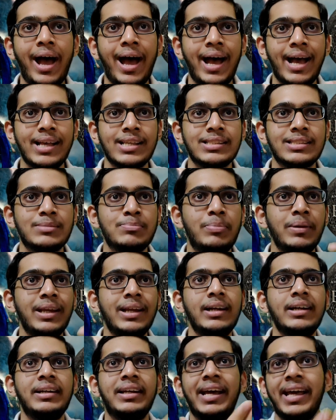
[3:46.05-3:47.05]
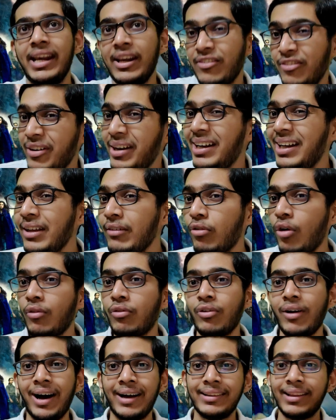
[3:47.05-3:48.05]
as being derivative
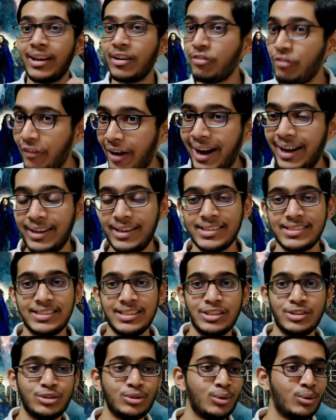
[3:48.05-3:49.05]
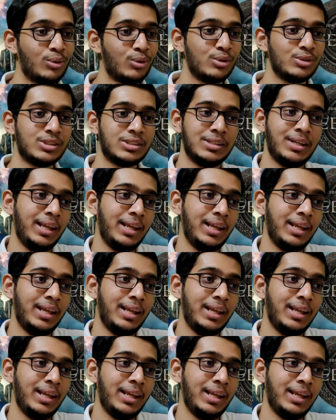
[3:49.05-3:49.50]
of other fantasy shows,